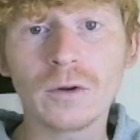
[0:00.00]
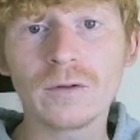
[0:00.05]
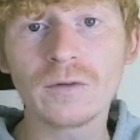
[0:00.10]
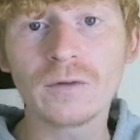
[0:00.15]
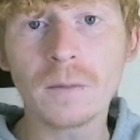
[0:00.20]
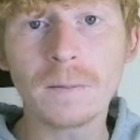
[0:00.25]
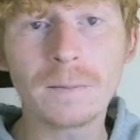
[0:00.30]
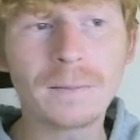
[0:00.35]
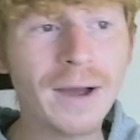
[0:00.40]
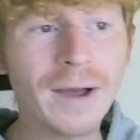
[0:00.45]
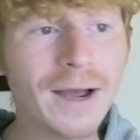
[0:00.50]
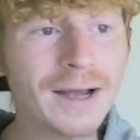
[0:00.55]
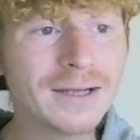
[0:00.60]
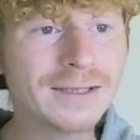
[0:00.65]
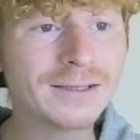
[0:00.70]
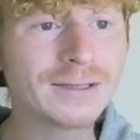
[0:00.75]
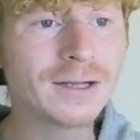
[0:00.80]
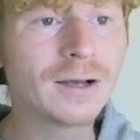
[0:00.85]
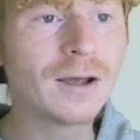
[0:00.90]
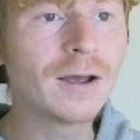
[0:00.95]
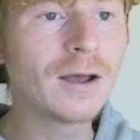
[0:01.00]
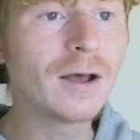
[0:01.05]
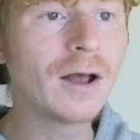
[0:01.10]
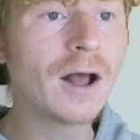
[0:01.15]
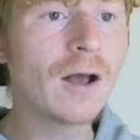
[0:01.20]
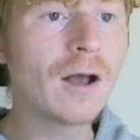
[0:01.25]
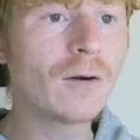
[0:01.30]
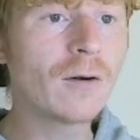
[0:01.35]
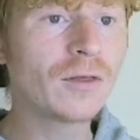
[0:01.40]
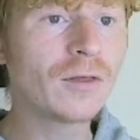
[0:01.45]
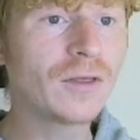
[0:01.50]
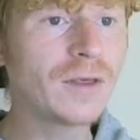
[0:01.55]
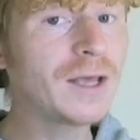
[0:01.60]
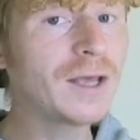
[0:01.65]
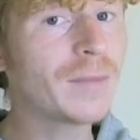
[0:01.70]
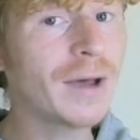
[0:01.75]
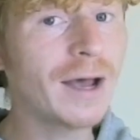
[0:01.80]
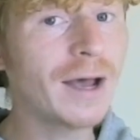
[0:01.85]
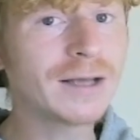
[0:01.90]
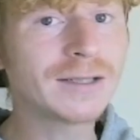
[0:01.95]
the best,
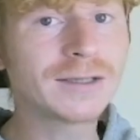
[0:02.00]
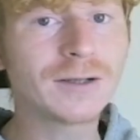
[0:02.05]
the best